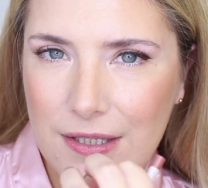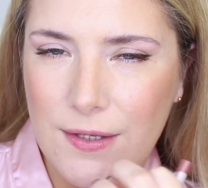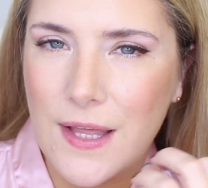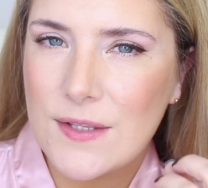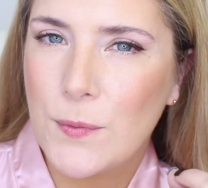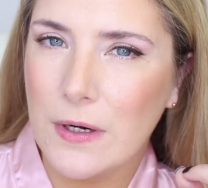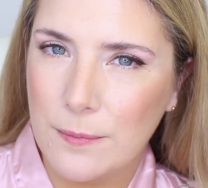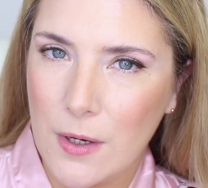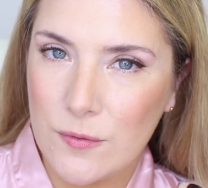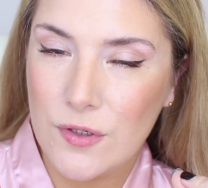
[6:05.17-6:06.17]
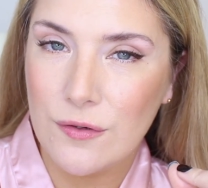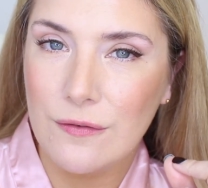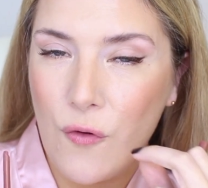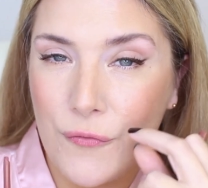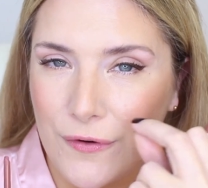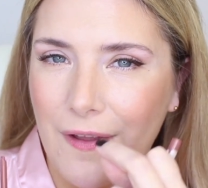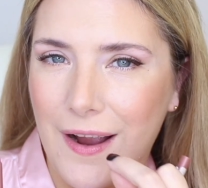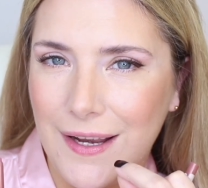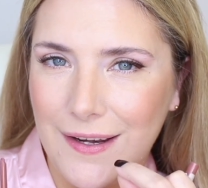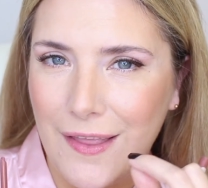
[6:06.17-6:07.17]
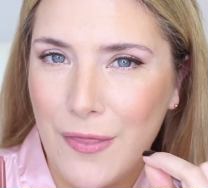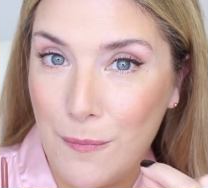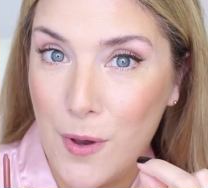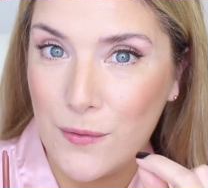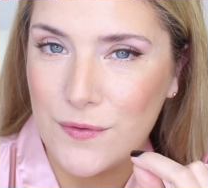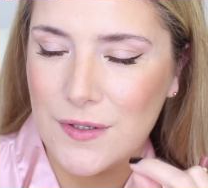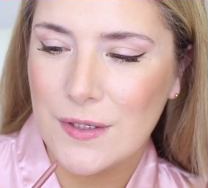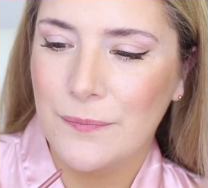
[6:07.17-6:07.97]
So that's where I'm going to overline the most.